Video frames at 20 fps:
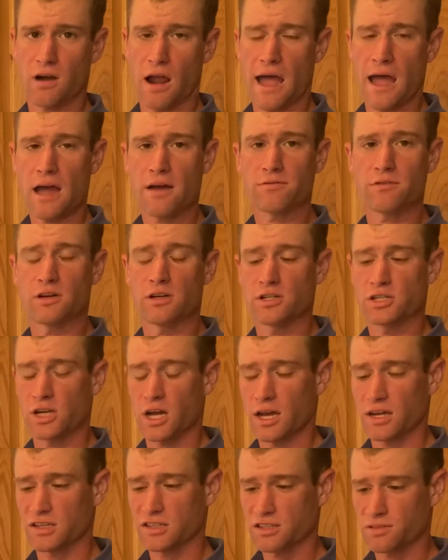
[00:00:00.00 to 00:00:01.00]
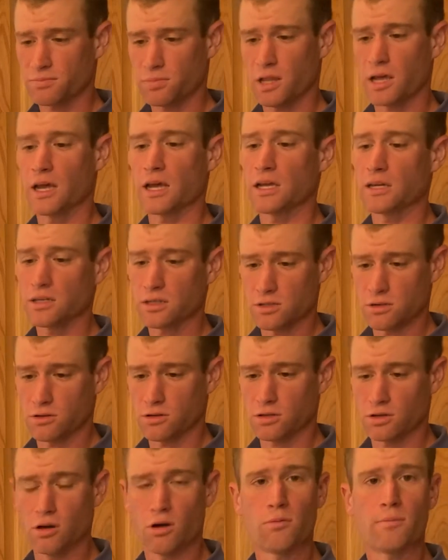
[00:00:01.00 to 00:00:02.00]
average, I explained, and you
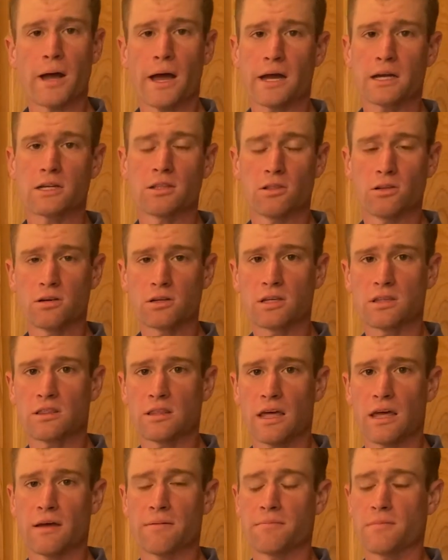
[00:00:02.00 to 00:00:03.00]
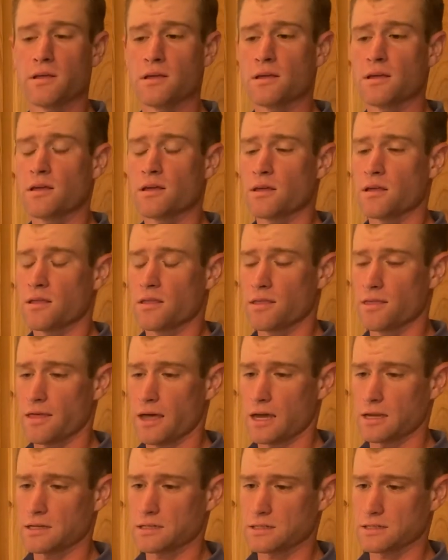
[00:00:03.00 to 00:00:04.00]
can go back and look at them,
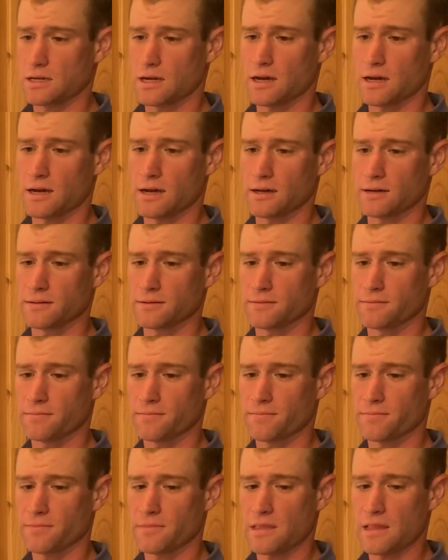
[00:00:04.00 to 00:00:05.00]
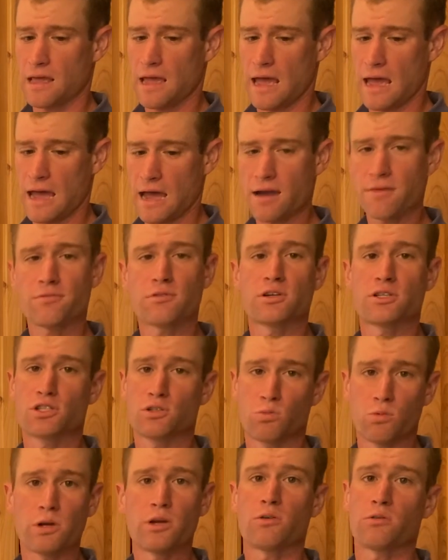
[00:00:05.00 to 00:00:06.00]
that average
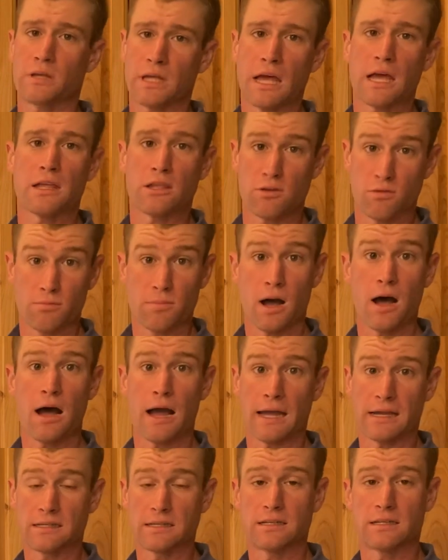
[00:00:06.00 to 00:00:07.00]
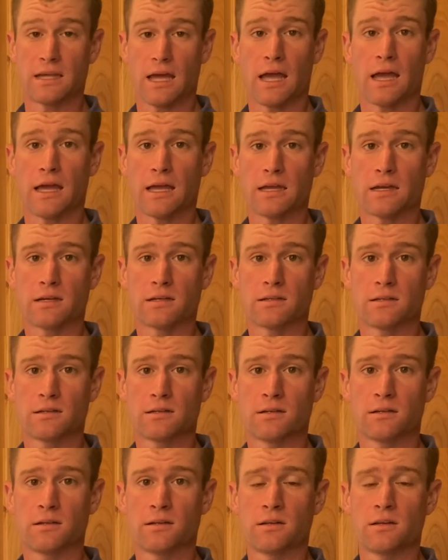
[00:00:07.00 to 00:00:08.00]
will get you by today.
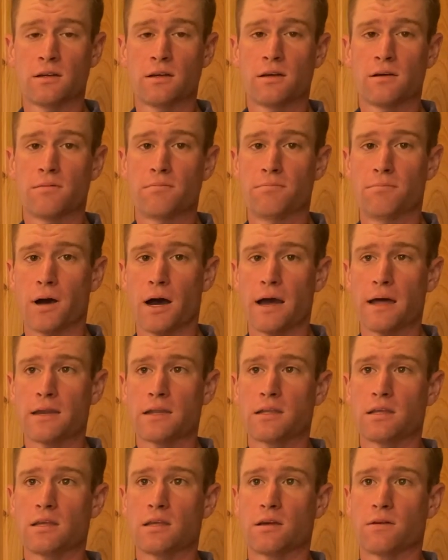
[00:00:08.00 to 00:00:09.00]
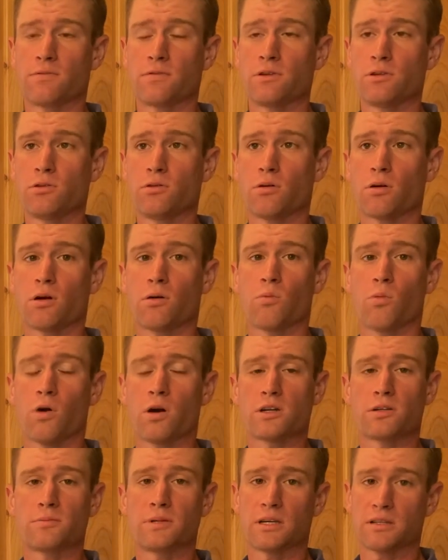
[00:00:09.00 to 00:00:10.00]
But if you want
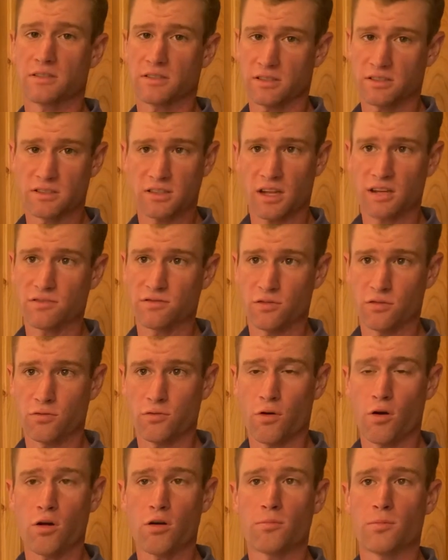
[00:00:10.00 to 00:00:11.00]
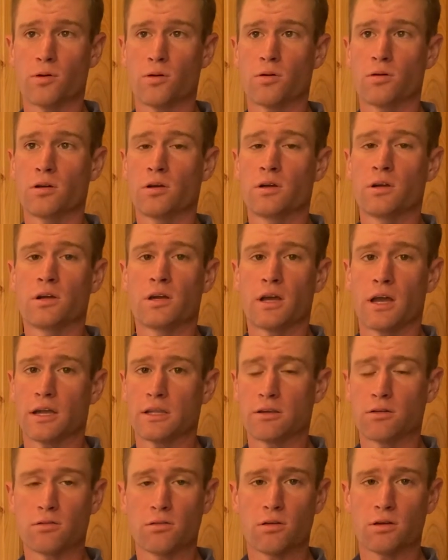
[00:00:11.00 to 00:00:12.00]
to be a successful farmer and
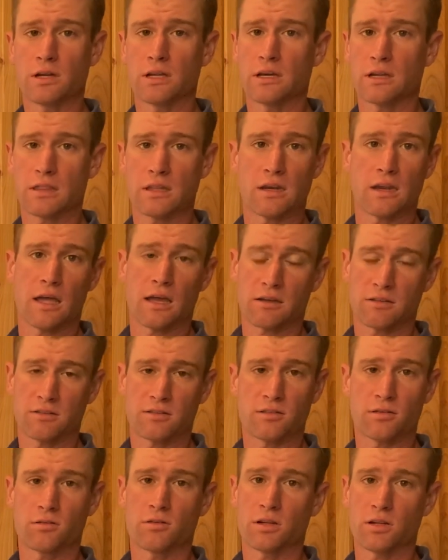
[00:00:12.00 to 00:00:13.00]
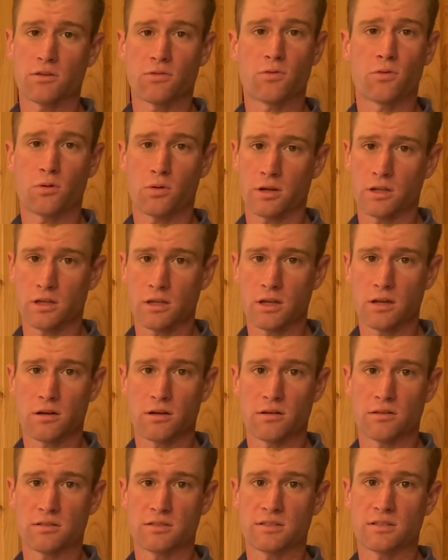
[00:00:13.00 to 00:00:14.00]
you're looking at the next 30 to 40
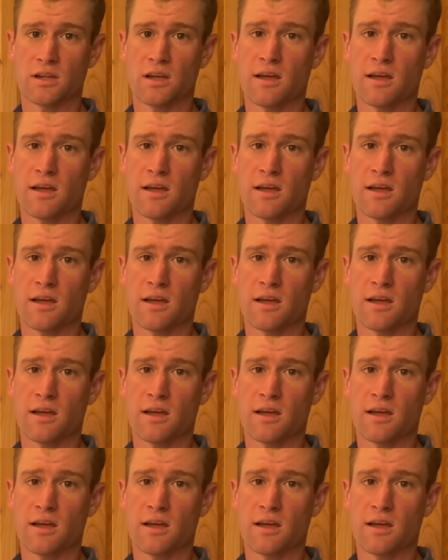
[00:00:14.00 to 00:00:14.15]
years,